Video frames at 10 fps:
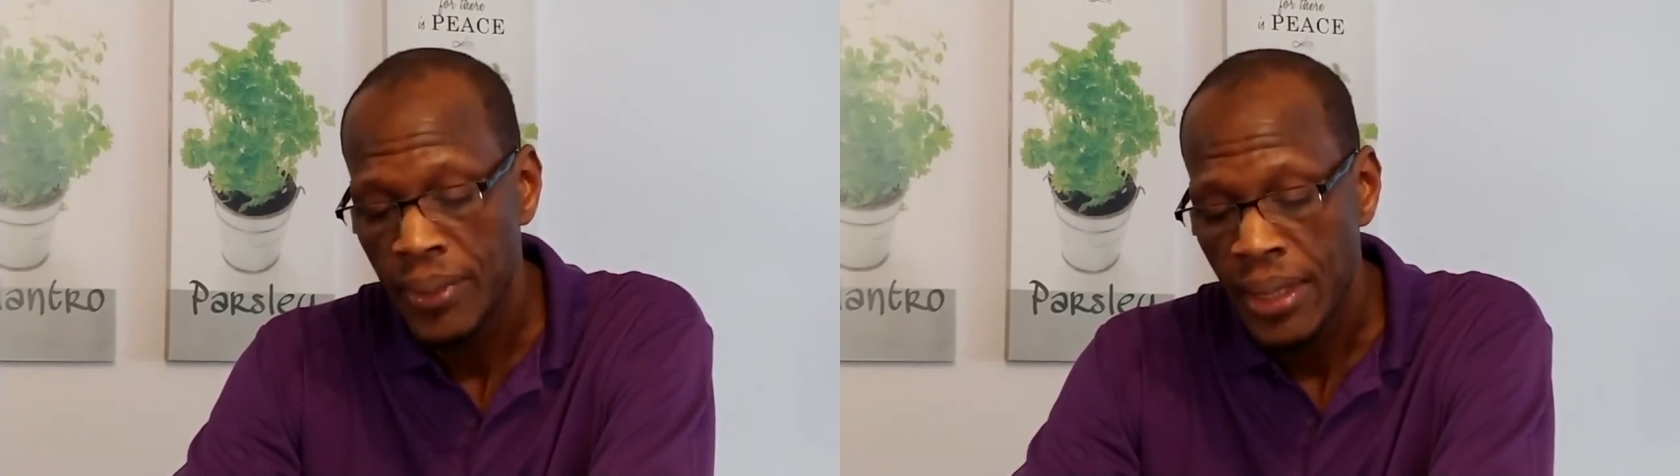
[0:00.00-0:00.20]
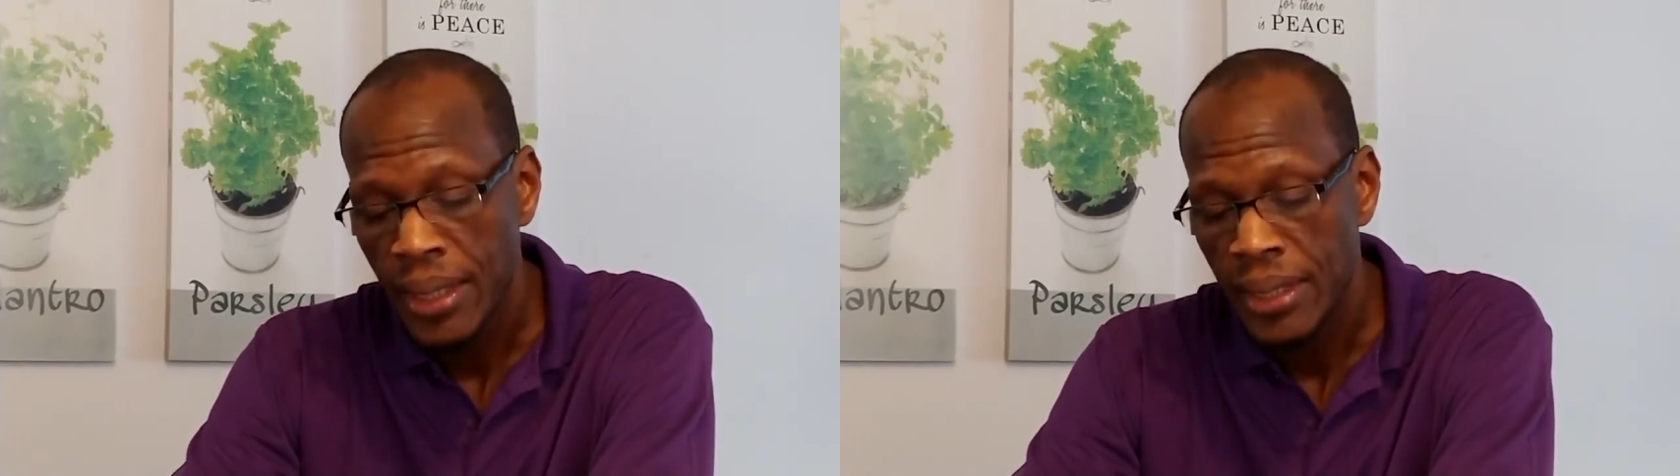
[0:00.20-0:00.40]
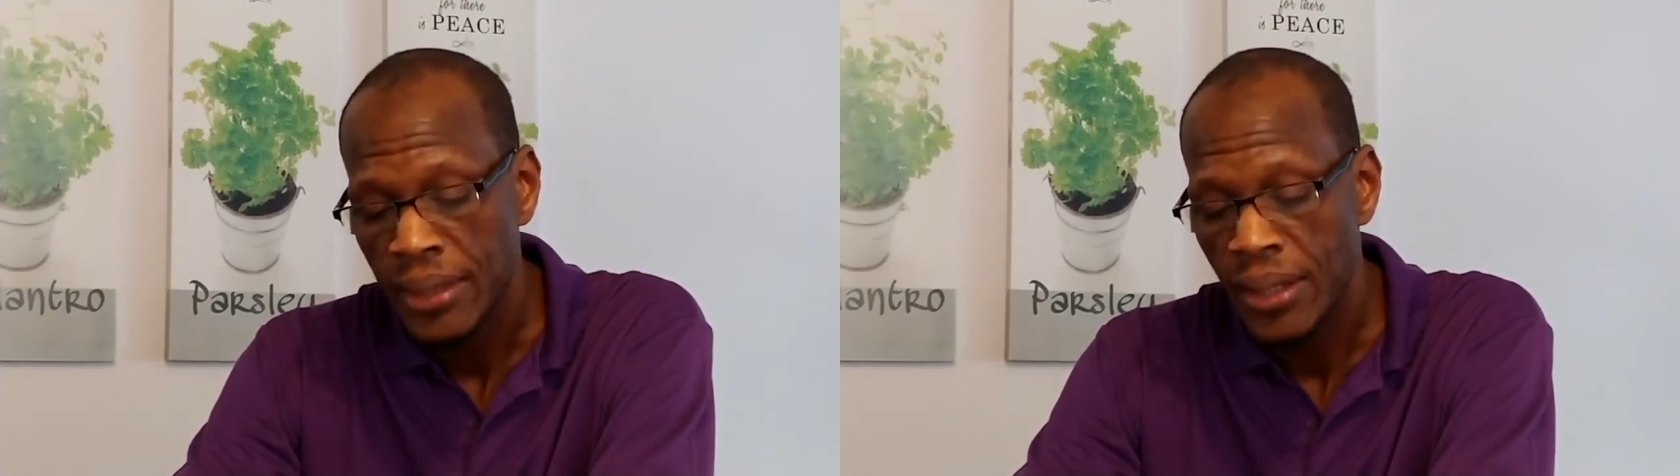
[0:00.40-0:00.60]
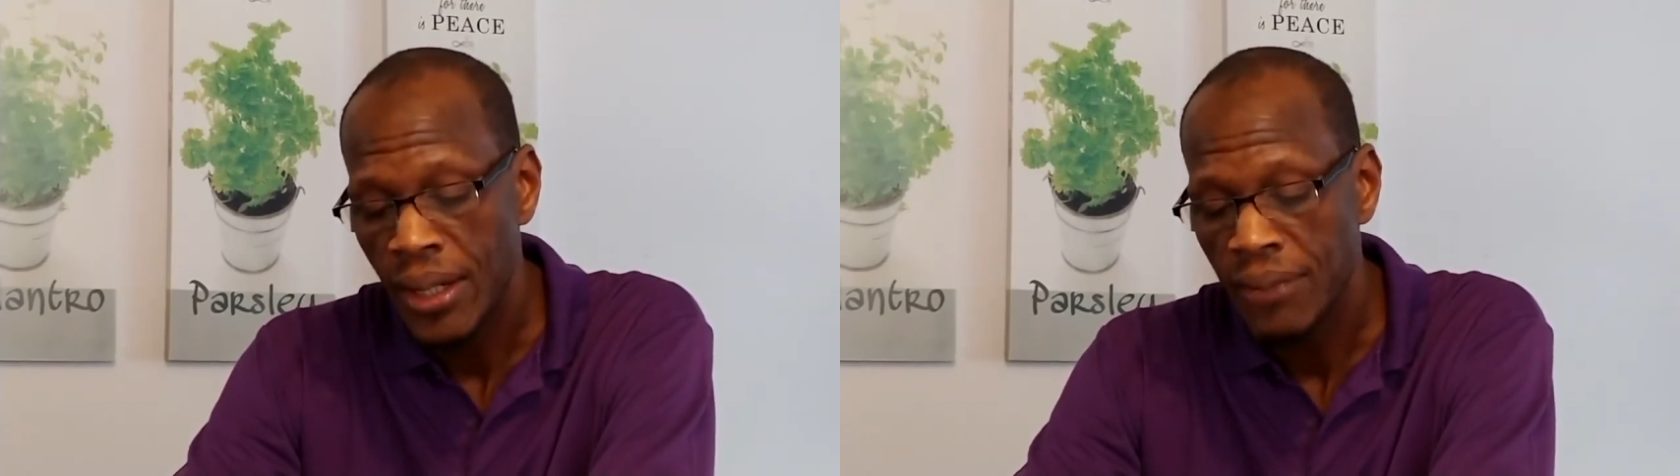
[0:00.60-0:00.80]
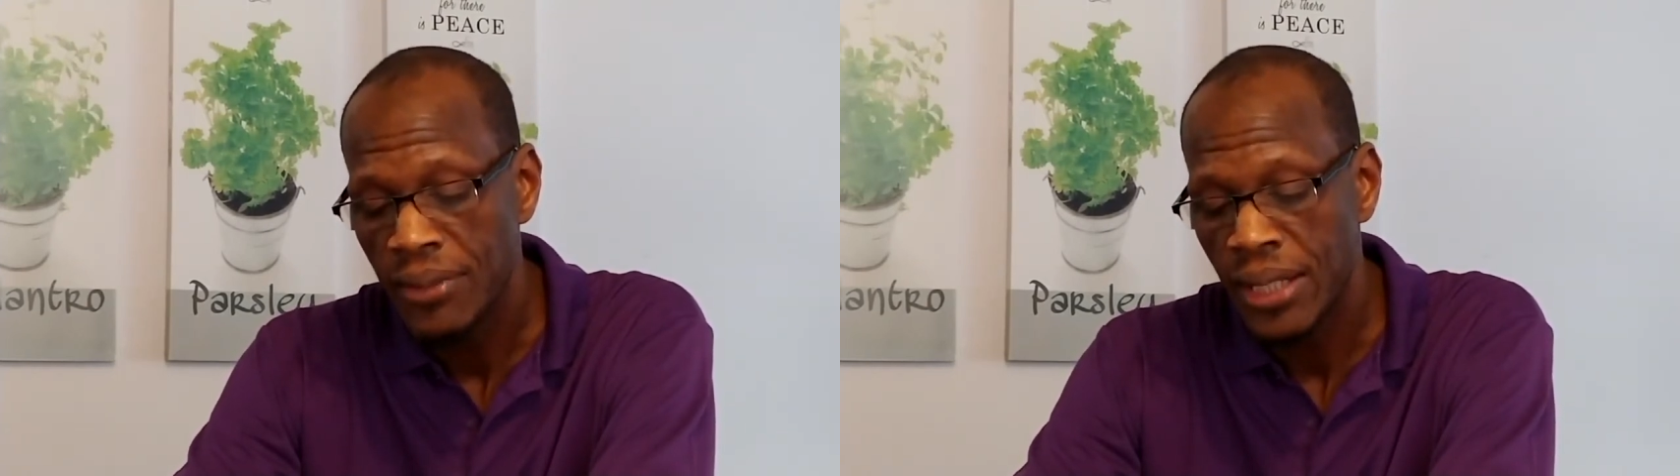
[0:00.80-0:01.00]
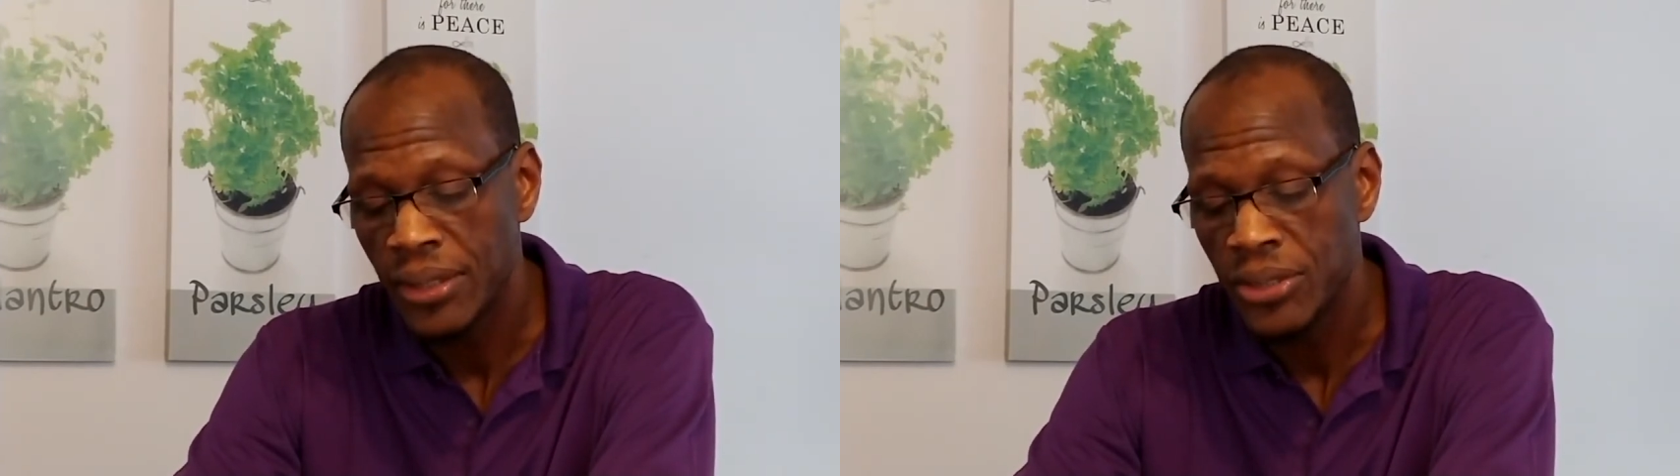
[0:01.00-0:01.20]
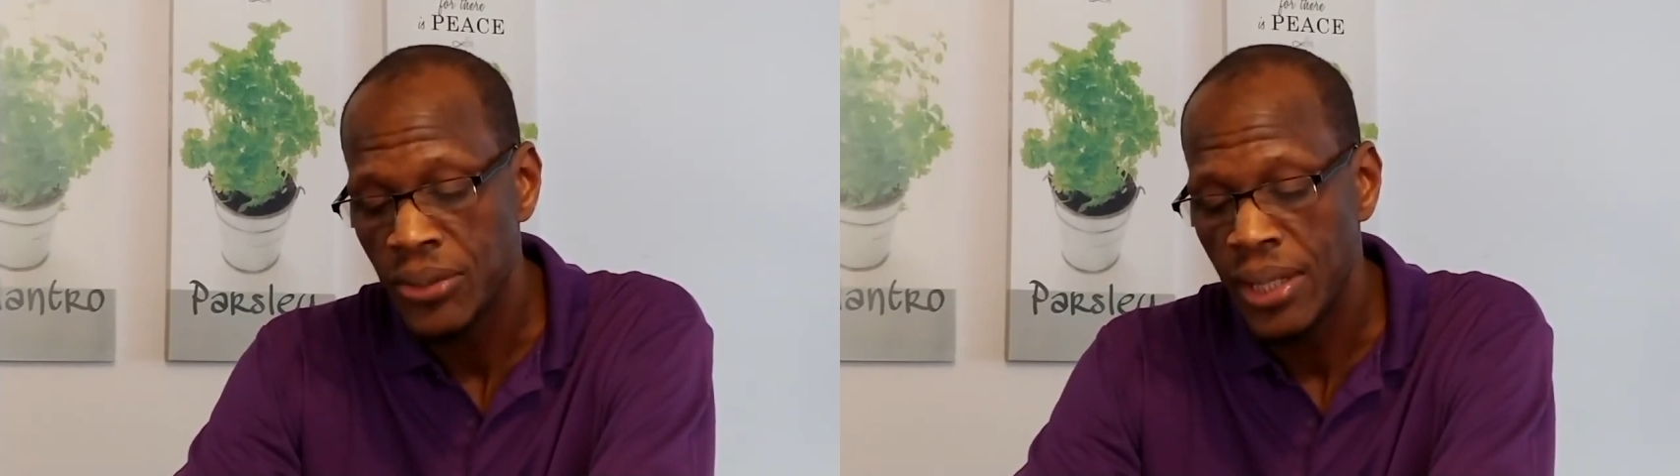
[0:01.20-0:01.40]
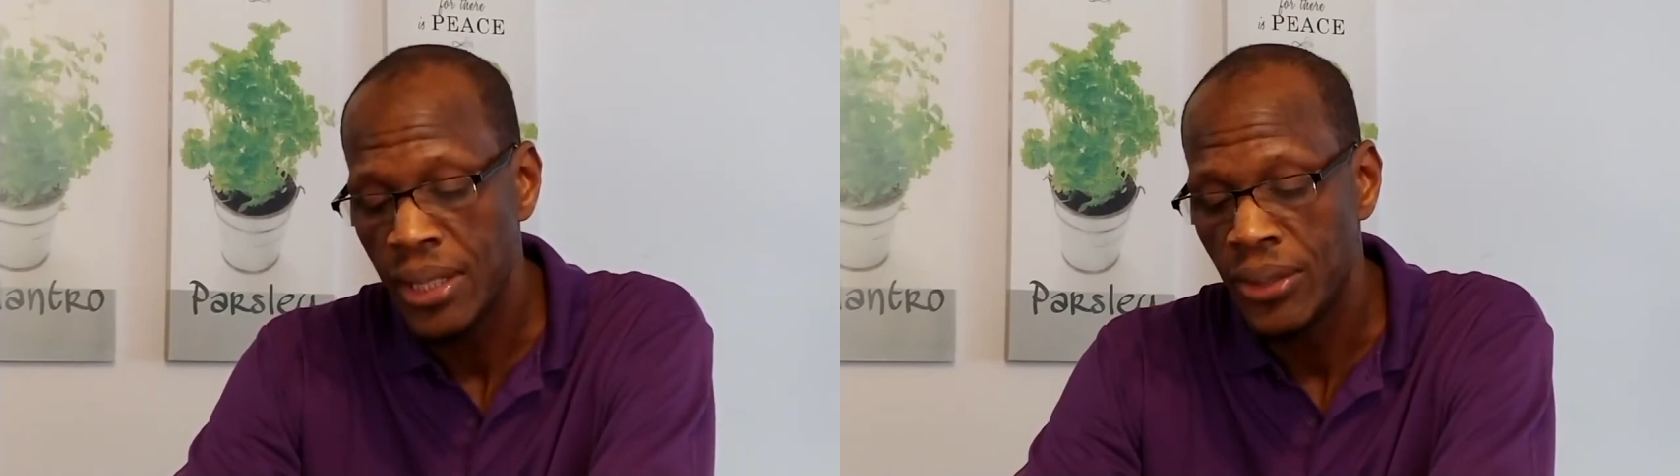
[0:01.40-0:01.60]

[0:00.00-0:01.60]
he carved out a trail